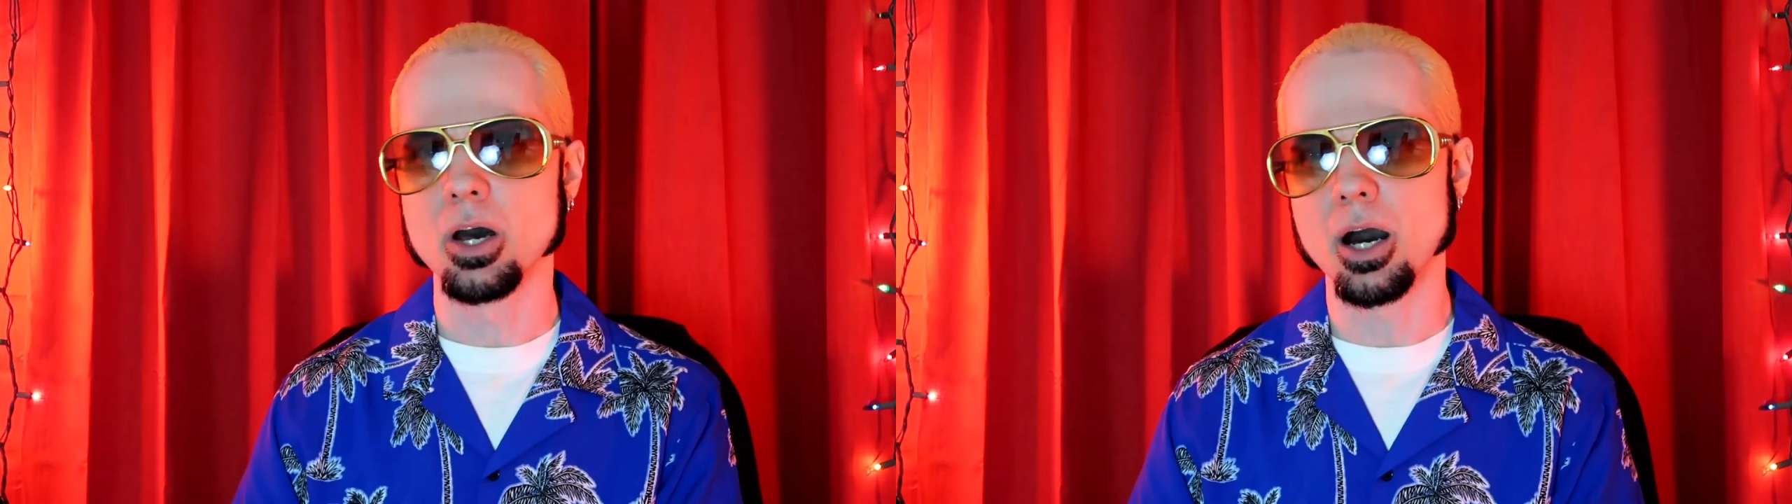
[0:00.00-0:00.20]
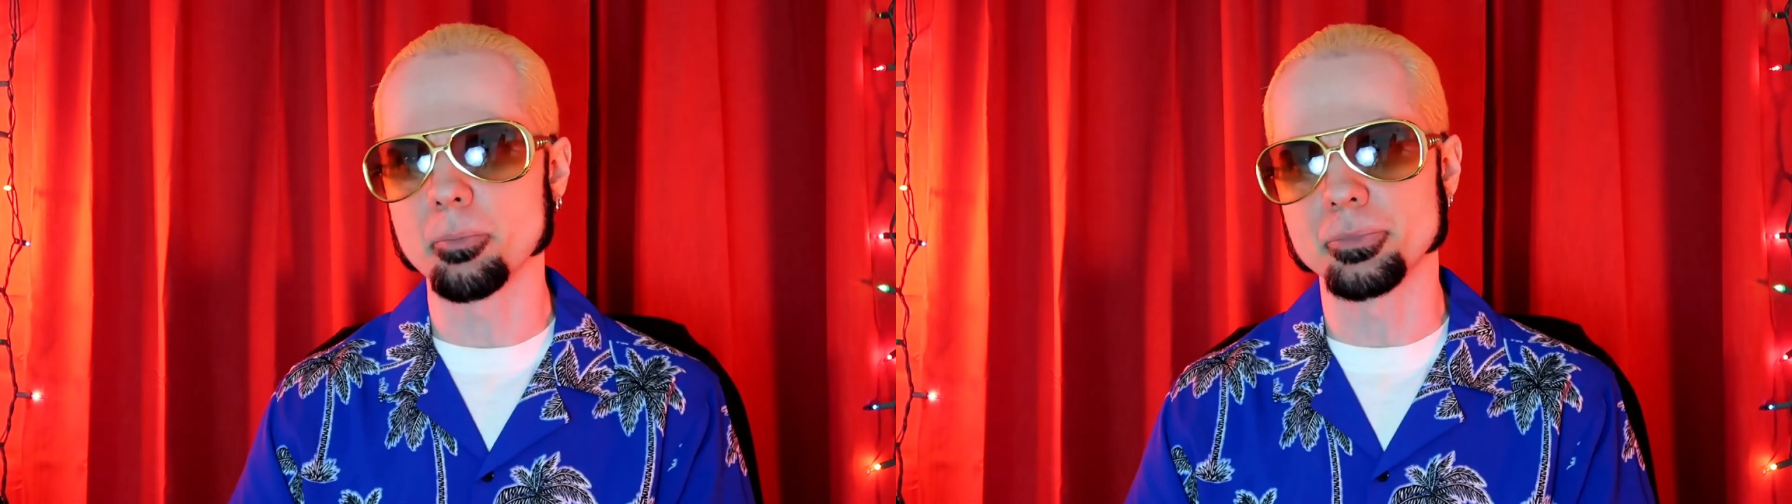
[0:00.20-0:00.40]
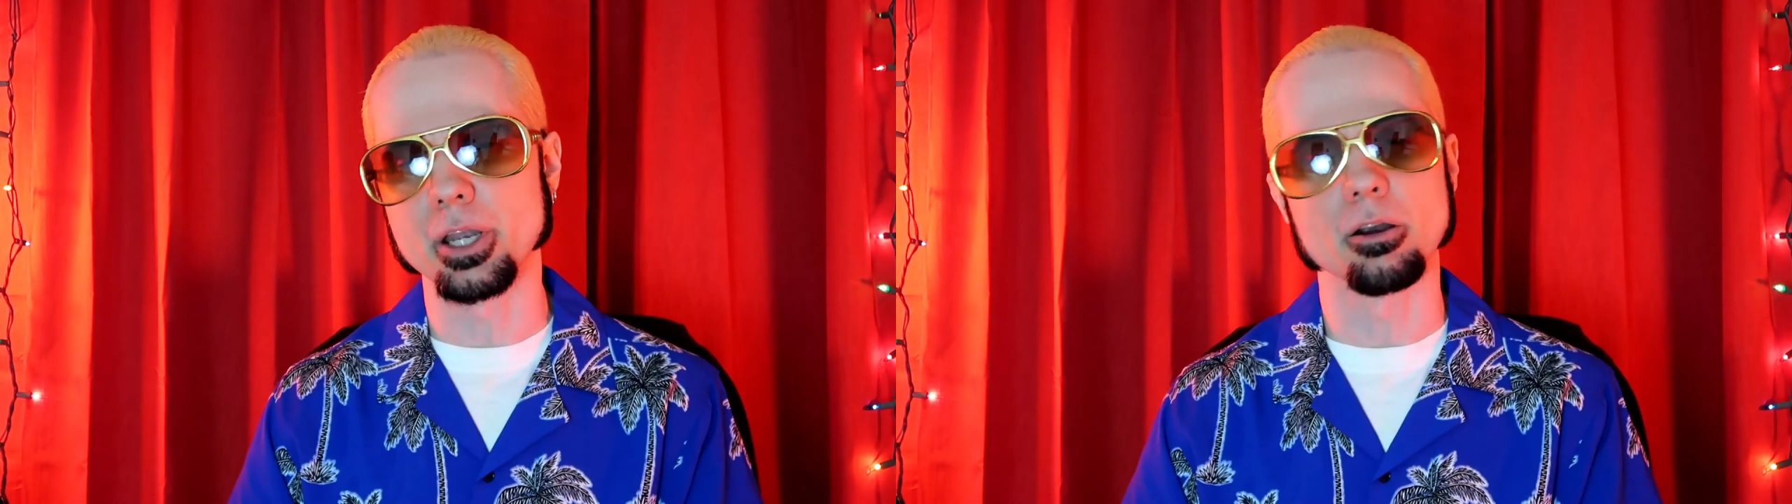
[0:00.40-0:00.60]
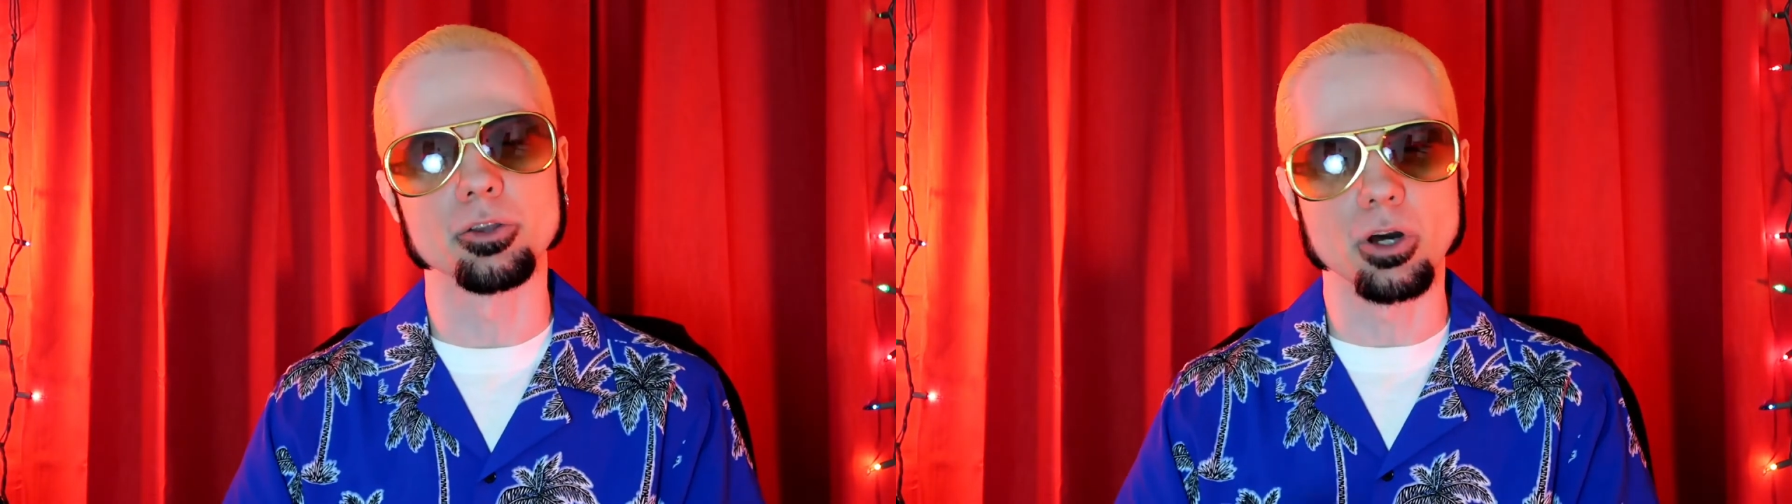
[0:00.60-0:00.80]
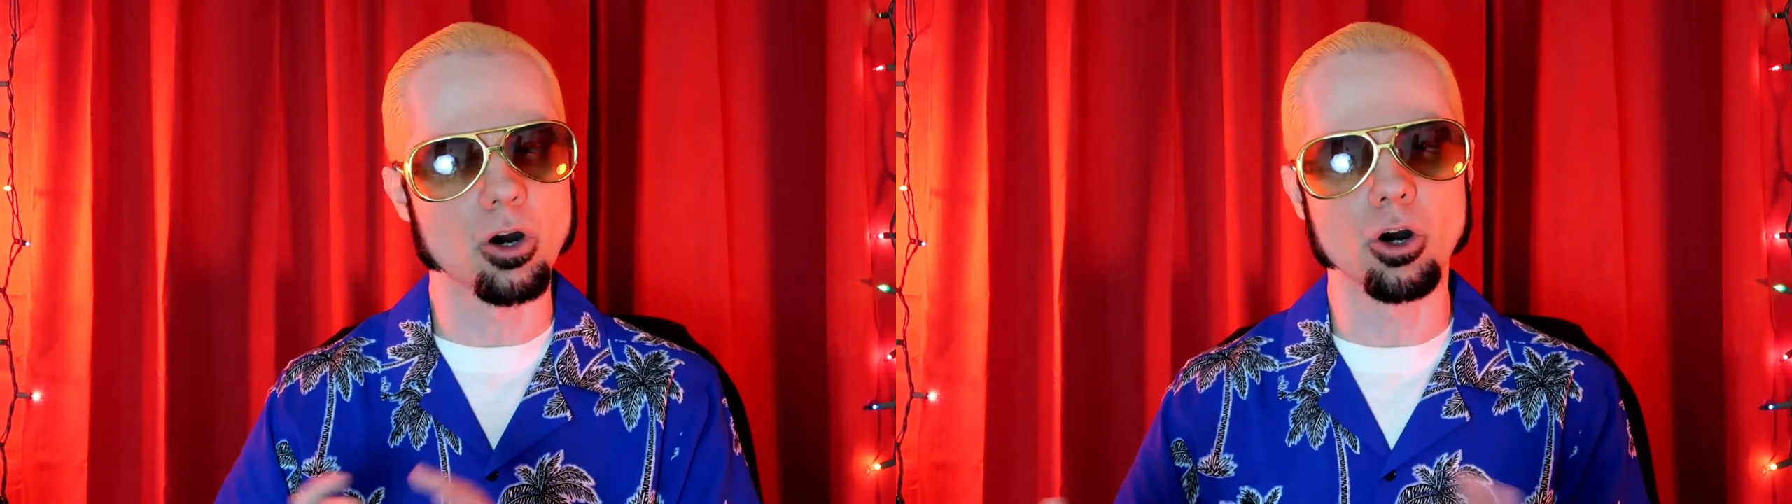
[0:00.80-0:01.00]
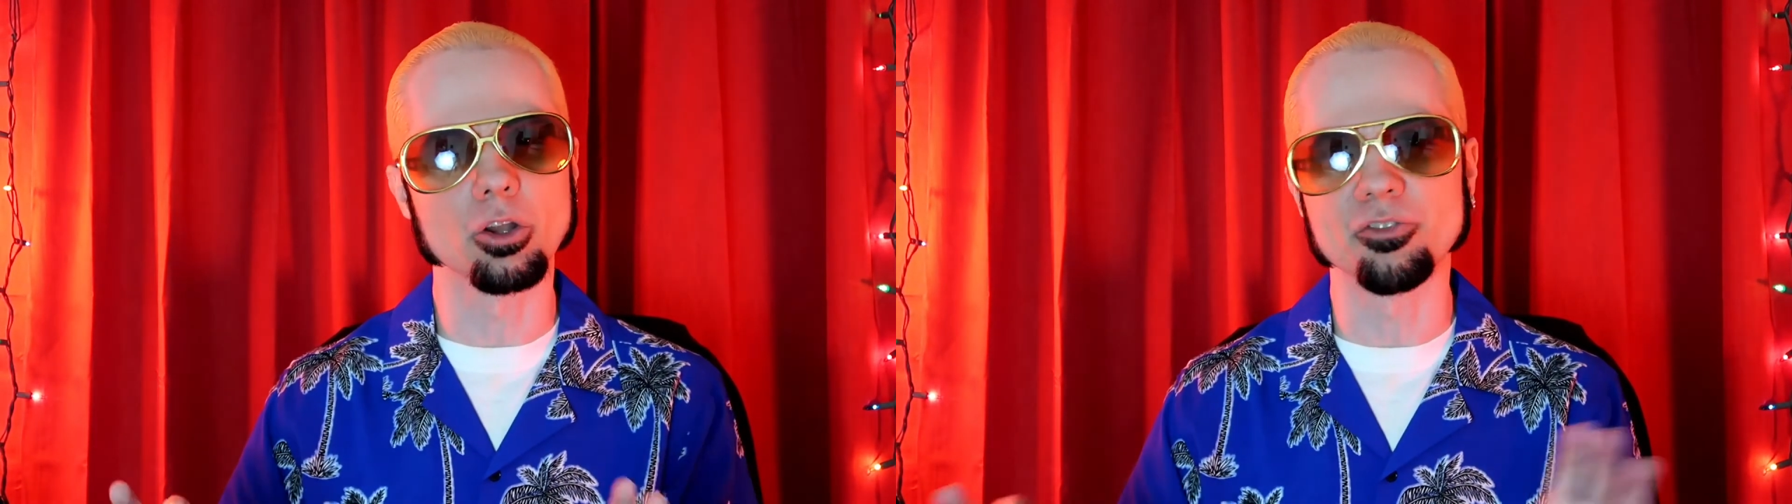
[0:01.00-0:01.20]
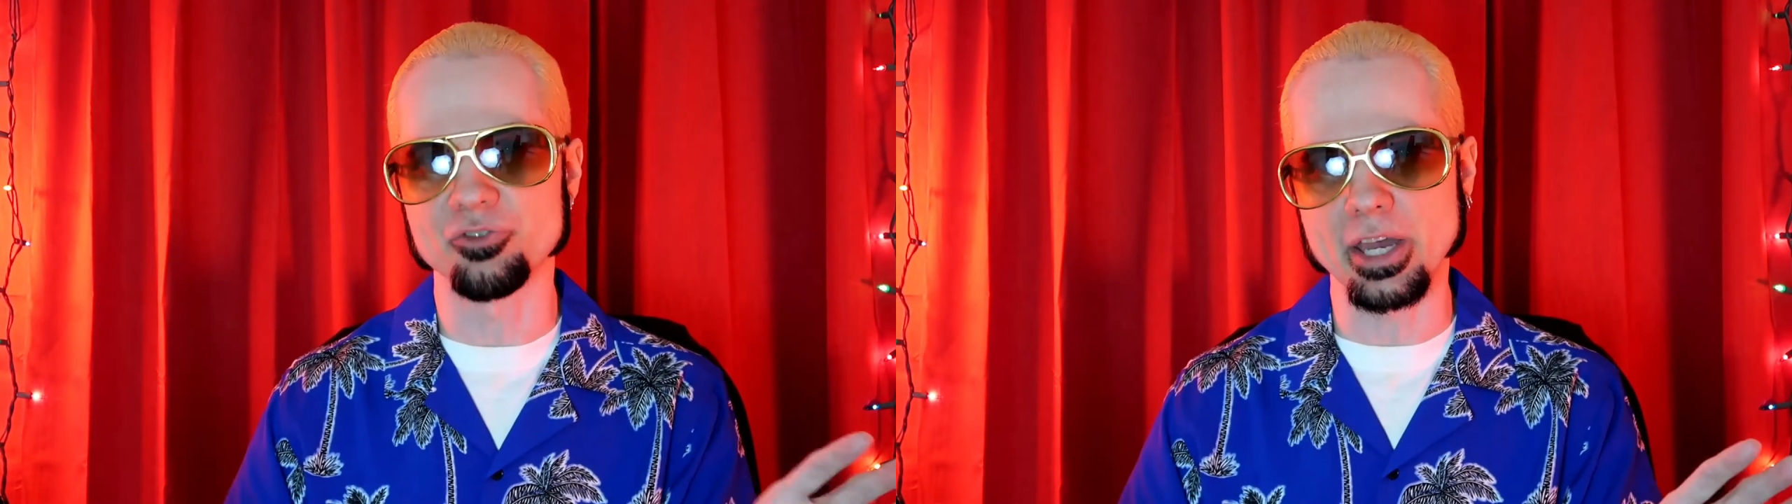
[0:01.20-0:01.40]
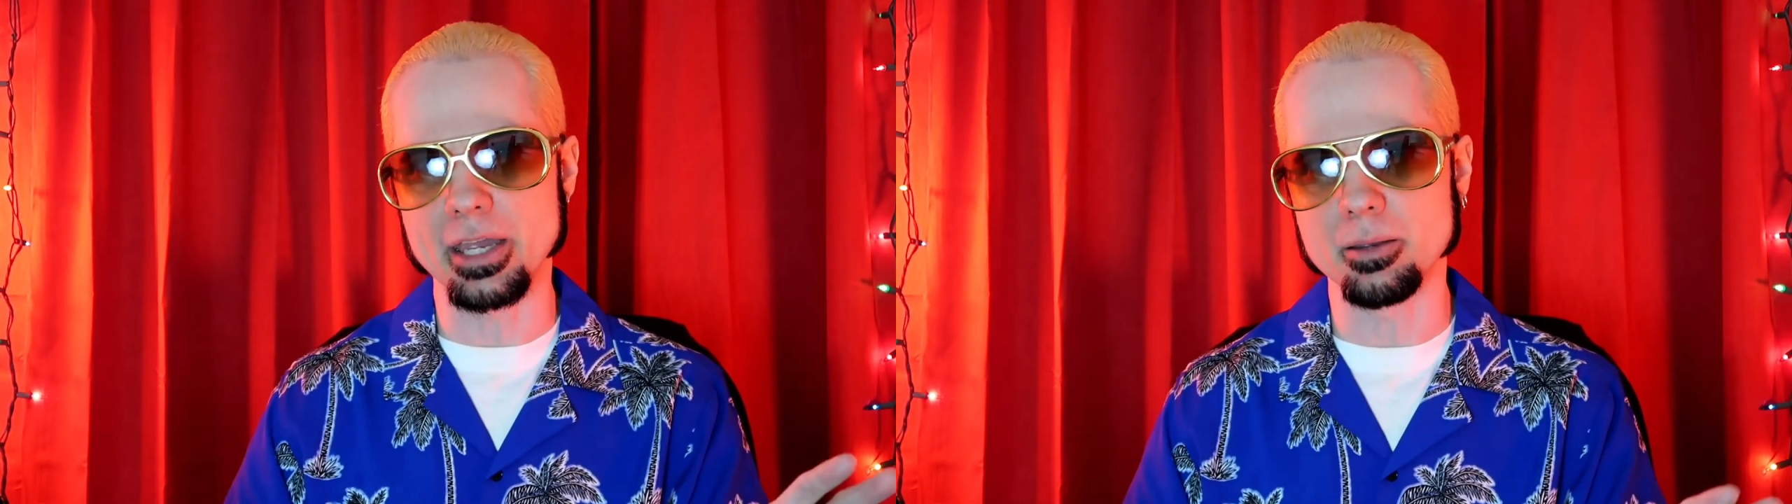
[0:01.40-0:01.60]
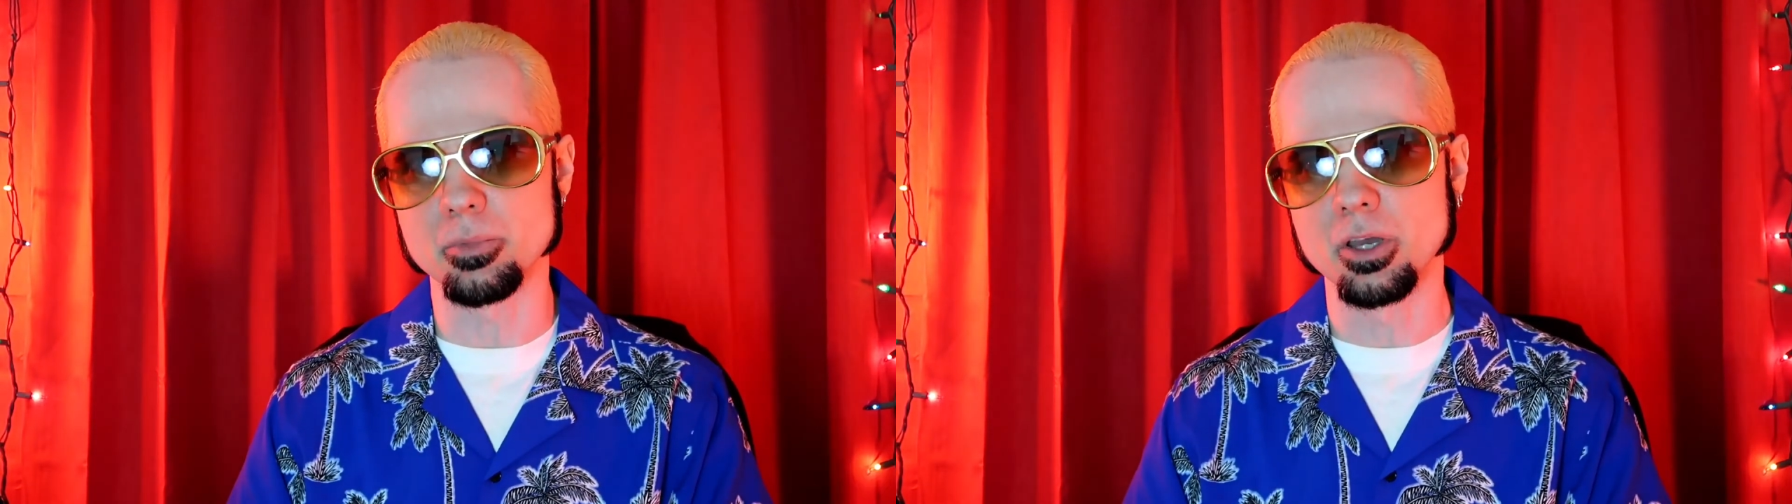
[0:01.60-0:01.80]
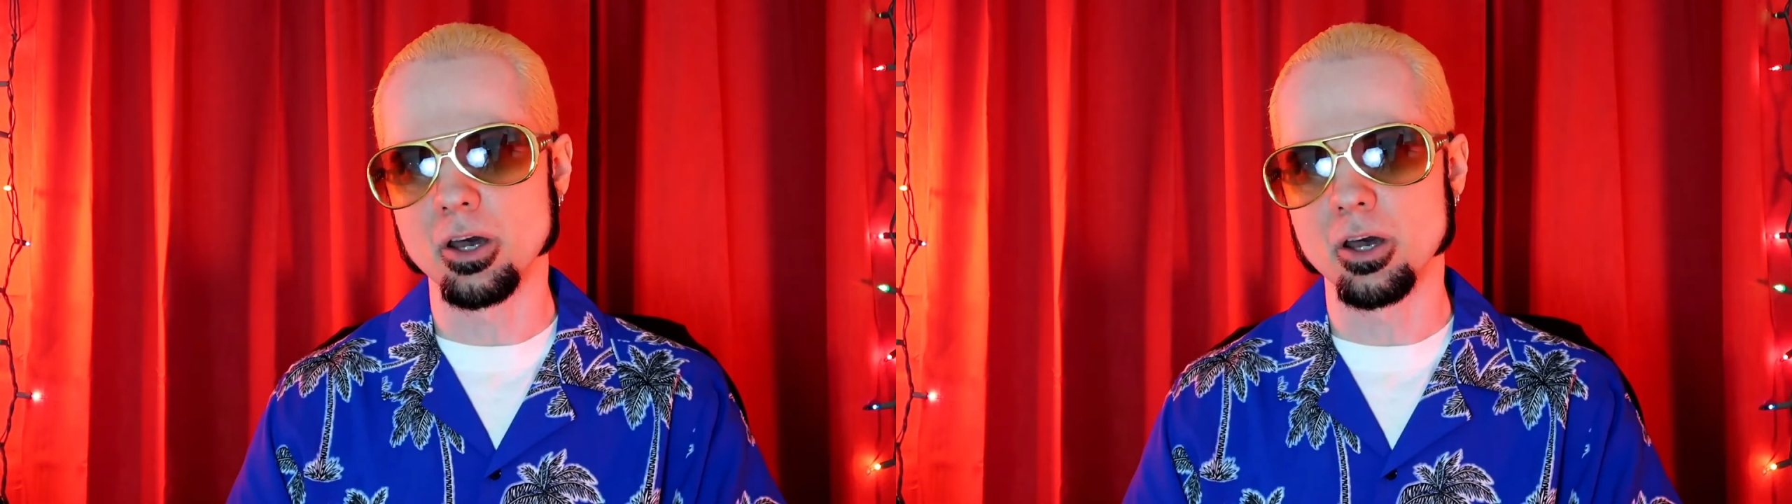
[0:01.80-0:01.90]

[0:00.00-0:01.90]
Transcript: up there in the Hall of Fame